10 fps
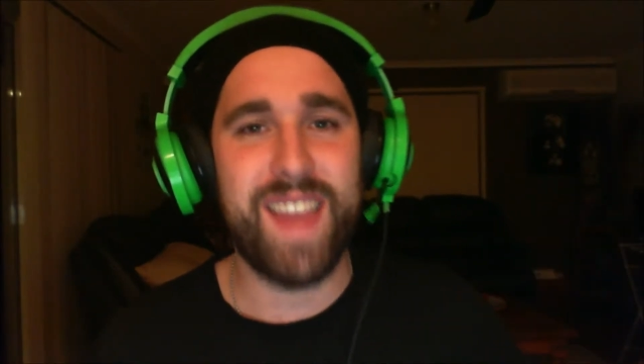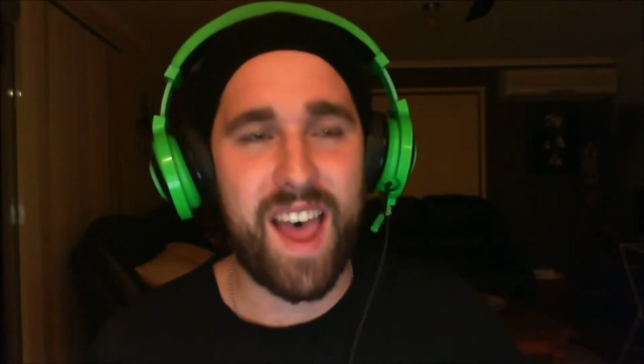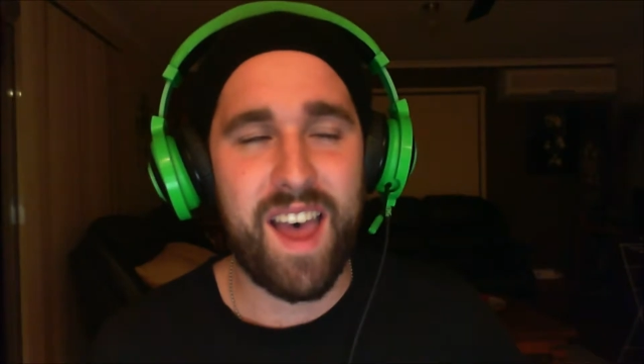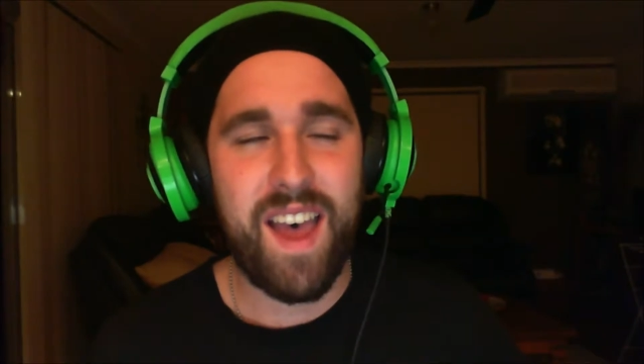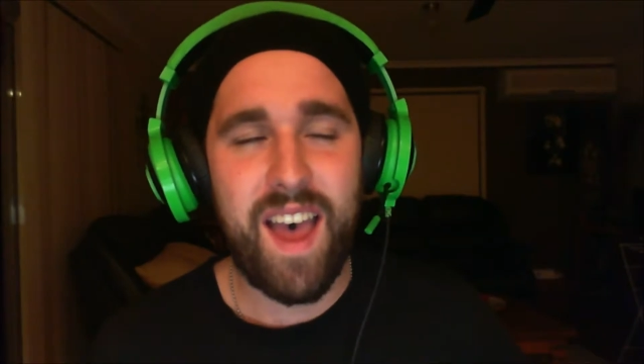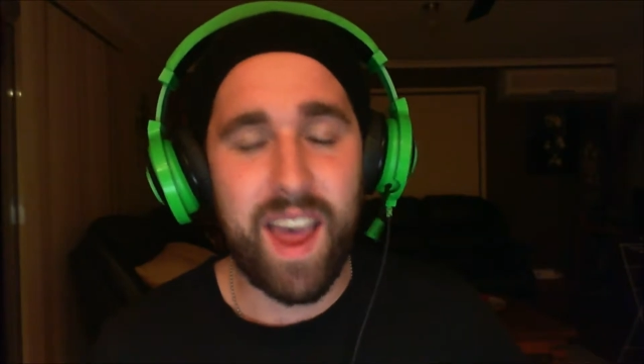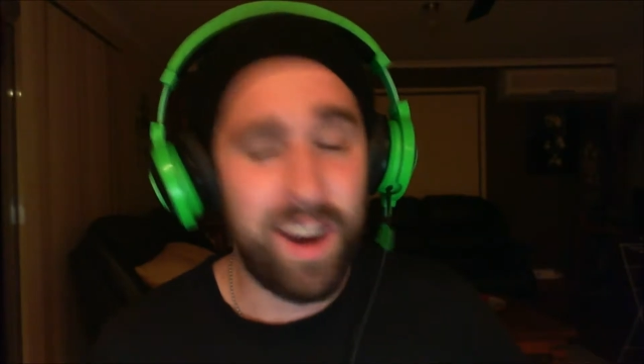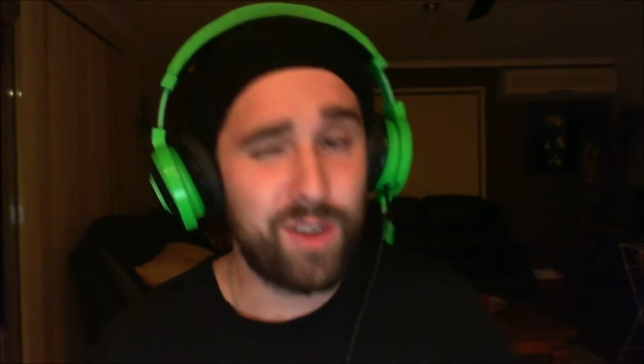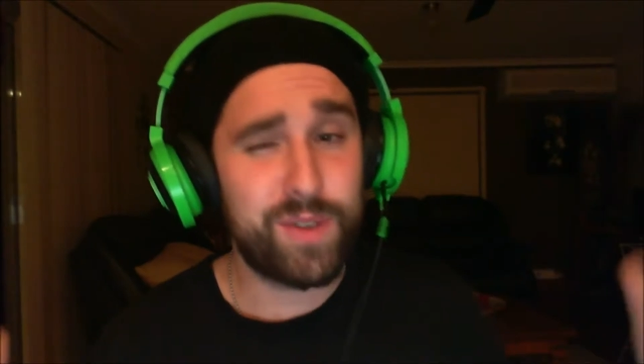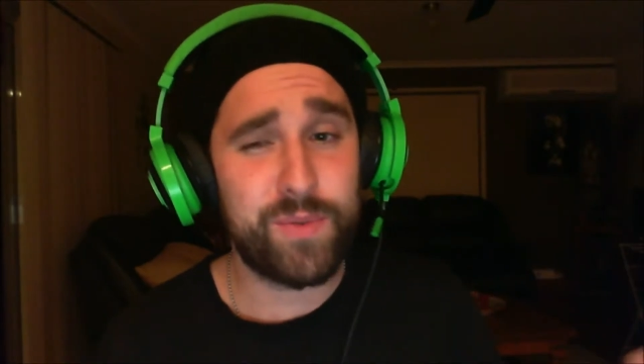Yeah,
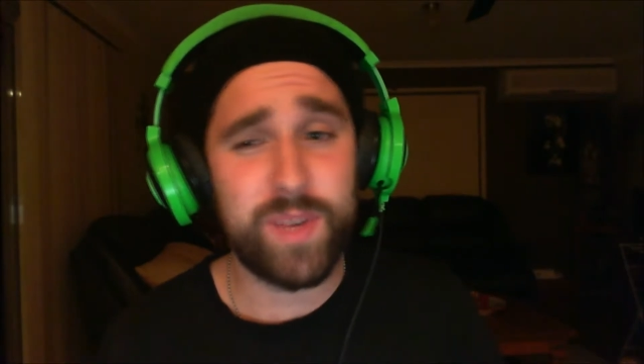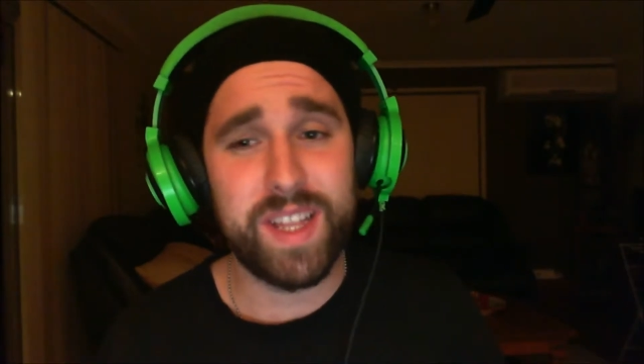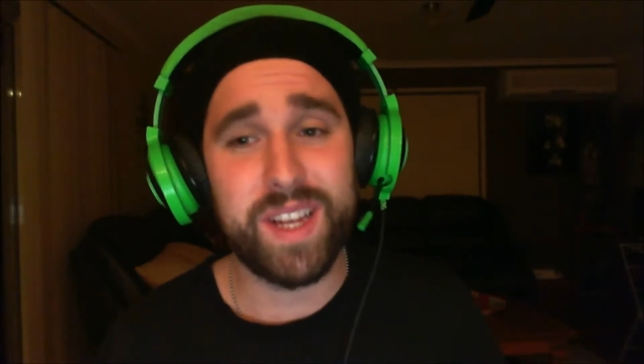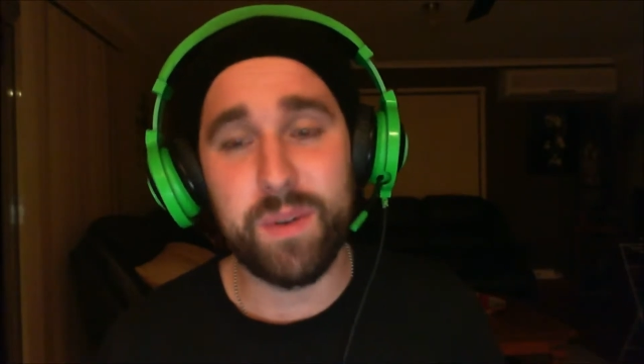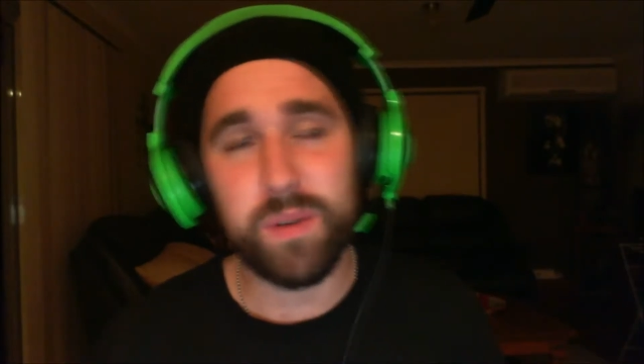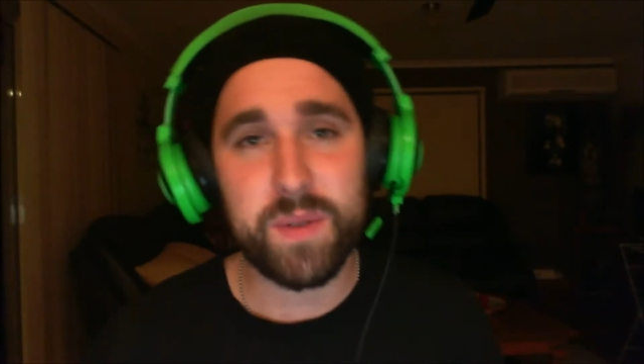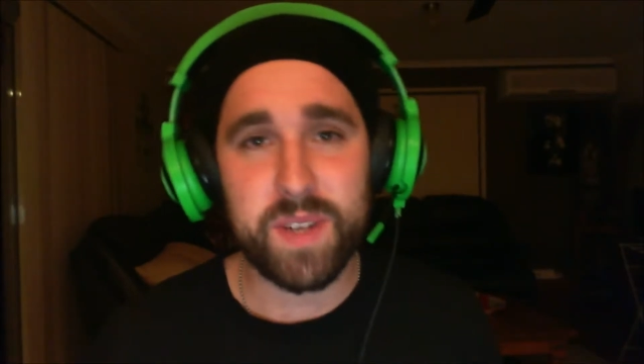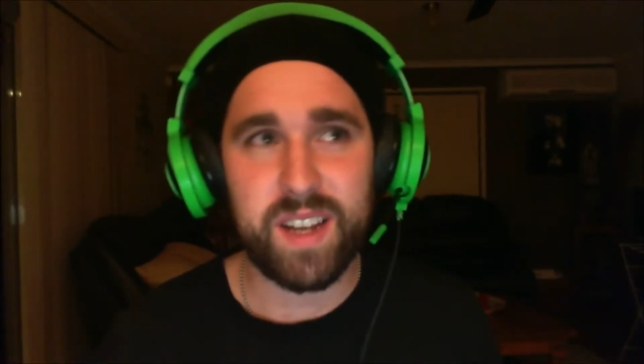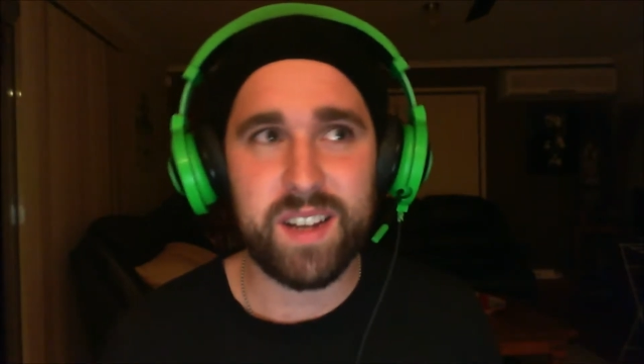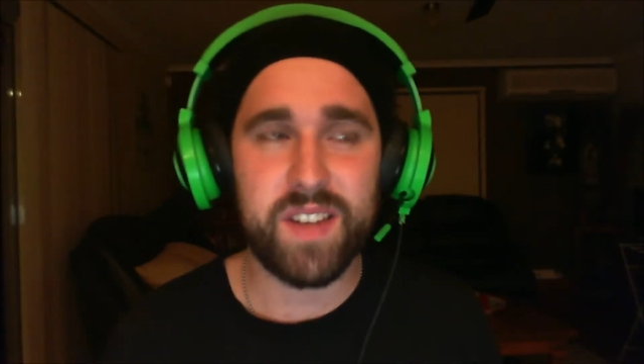it looks really cool. You'll
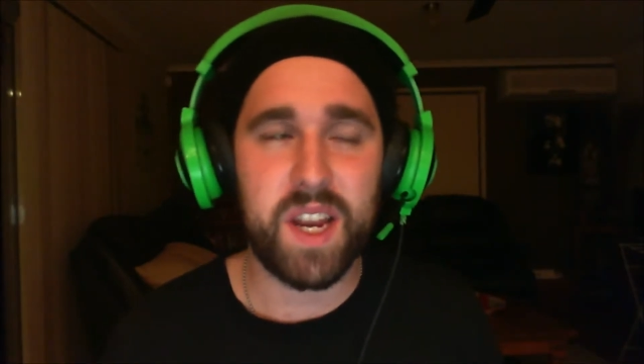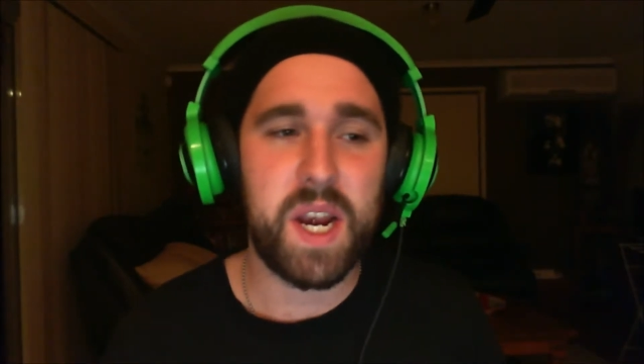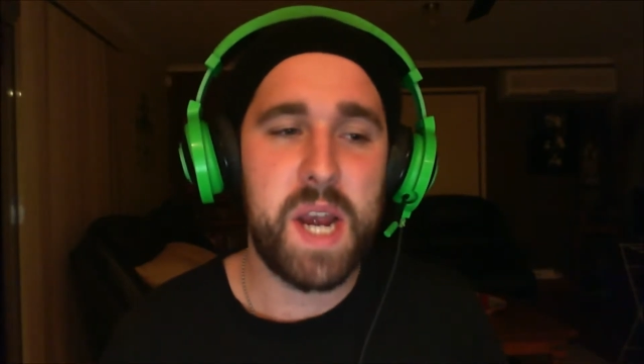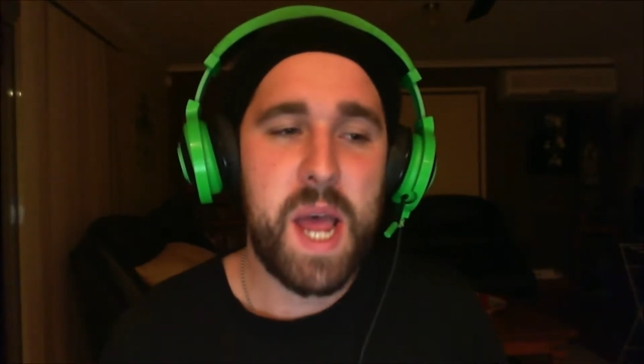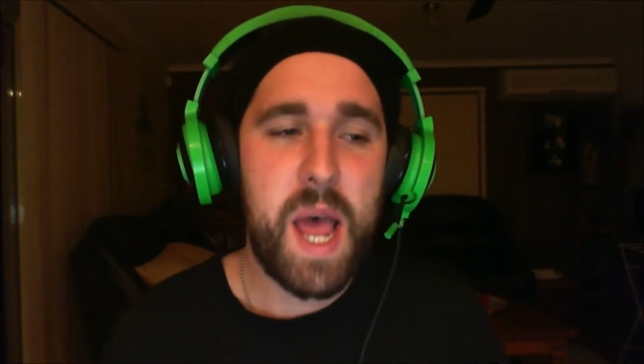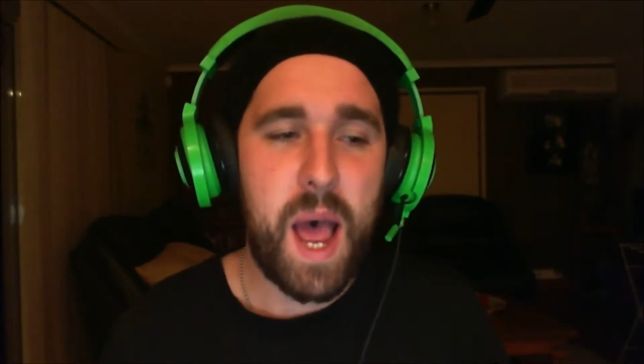see it in a second.